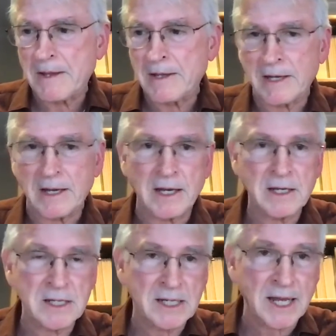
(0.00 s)
uh,
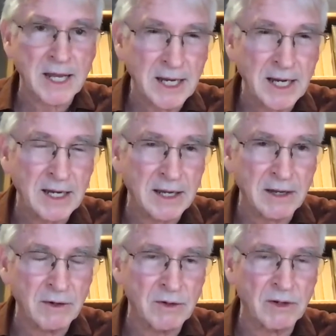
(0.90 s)
understudied
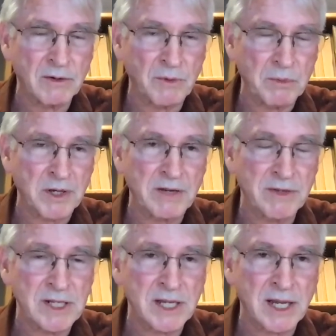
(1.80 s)
and uh, we might
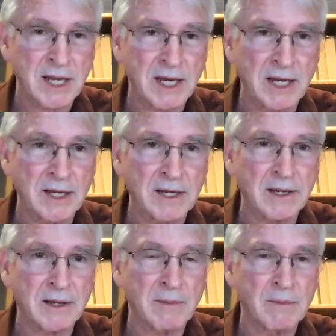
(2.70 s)
even say
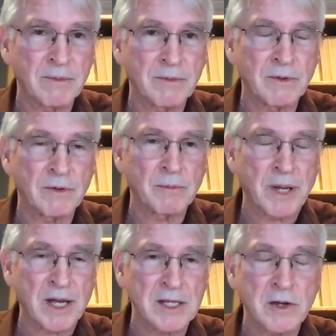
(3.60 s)
um, you know,
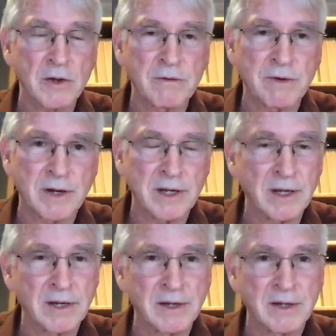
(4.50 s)
passed over
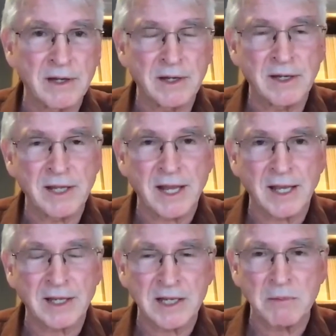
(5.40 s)
in, in the
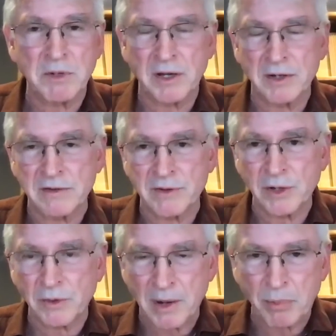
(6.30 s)
academia, it's a very
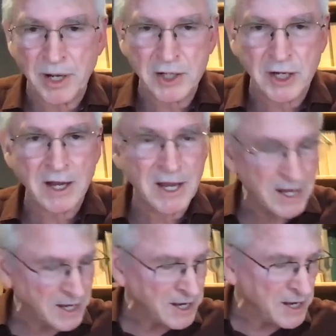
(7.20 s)
great pleasure
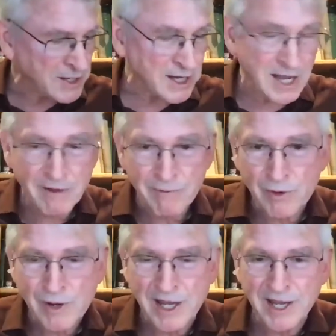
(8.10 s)
to have
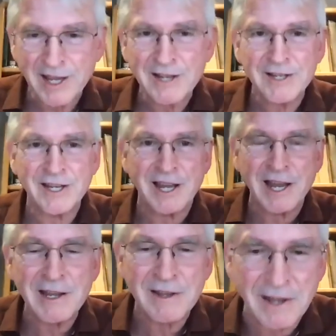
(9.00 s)
you here
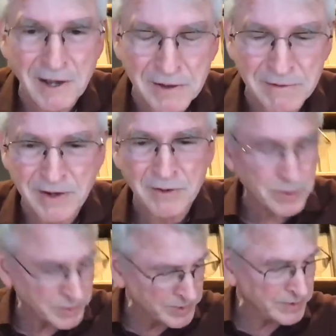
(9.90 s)
today, uh, the
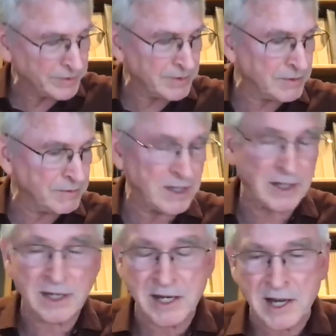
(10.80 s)
Venerable
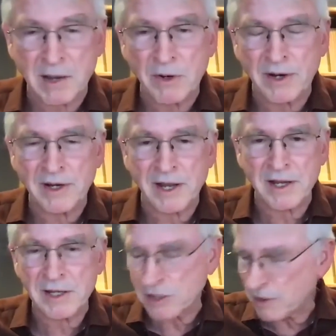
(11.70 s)
Vidyadharma. And,
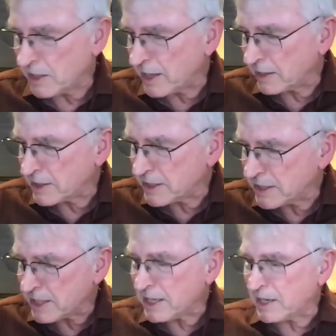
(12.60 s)
and so I'd like to
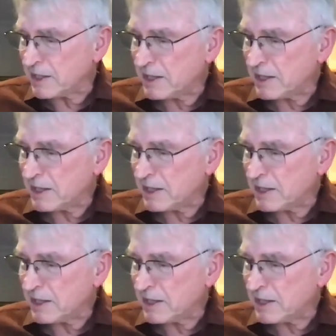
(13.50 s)
start